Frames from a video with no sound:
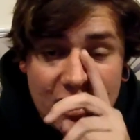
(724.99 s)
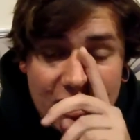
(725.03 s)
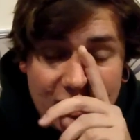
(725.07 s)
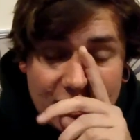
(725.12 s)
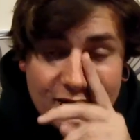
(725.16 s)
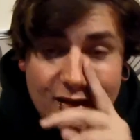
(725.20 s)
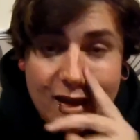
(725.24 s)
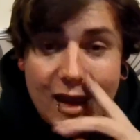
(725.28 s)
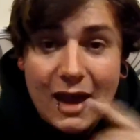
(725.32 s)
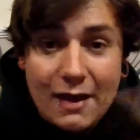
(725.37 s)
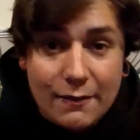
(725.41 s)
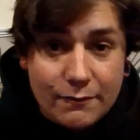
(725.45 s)

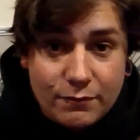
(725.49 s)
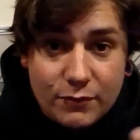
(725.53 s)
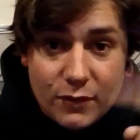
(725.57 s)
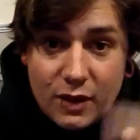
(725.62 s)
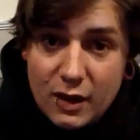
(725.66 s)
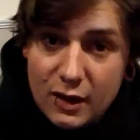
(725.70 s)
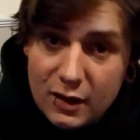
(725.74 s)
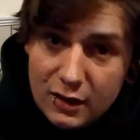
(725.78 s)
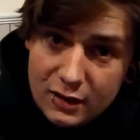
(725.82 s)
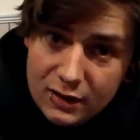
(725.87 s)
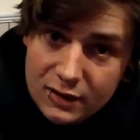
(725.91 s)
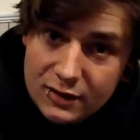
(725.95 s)
So yeah,
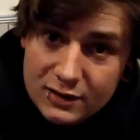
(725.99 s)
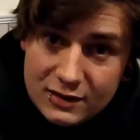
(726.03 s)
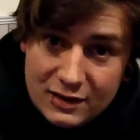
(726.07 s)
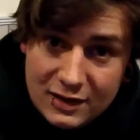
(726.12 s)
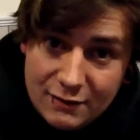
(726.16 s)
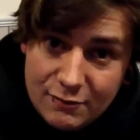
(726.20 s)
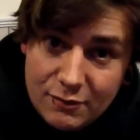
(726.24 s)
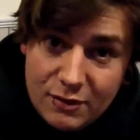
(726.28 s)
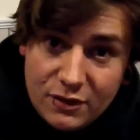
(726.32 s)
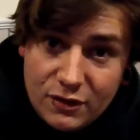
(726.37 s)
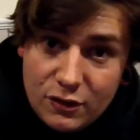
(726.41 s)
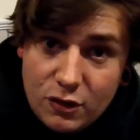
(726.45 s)

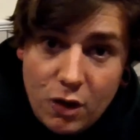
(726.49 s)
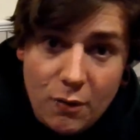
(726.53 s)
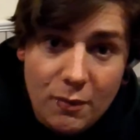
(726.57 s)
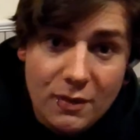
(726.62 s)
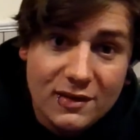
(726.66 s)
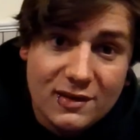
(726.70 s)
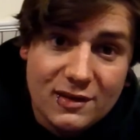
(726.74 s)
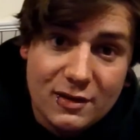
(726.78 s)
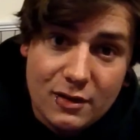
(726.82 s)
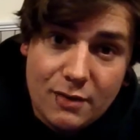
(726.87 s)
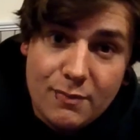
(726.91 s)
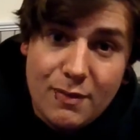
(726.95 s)
leave me in the
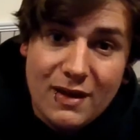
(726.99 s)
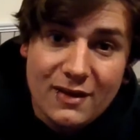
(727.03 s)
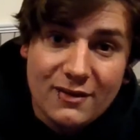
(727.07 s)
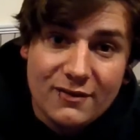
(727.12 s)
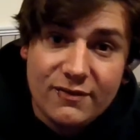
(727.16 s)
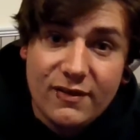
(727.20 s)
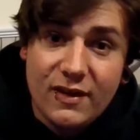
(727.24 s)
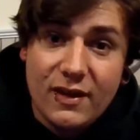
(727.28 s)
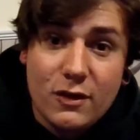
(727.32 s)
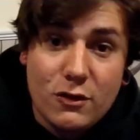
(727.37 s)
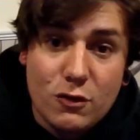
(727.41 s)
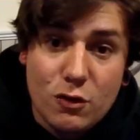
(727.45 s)
comments. Tell me the best
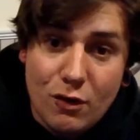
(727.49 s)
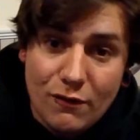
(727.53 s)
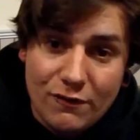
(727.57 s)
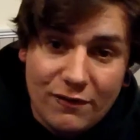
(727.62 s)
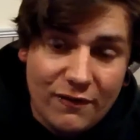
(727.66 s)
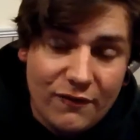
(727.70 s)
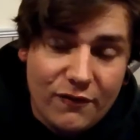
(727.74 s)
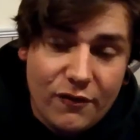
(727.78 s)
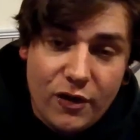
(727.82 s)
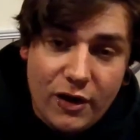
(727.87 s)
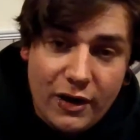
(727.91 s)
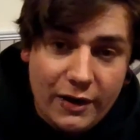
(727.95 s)
thing you got for
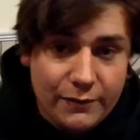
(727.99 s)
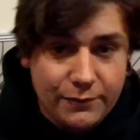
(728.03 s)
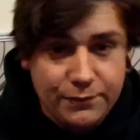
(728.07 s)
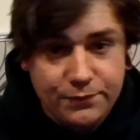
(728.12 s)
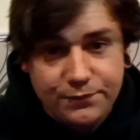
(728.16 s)
free.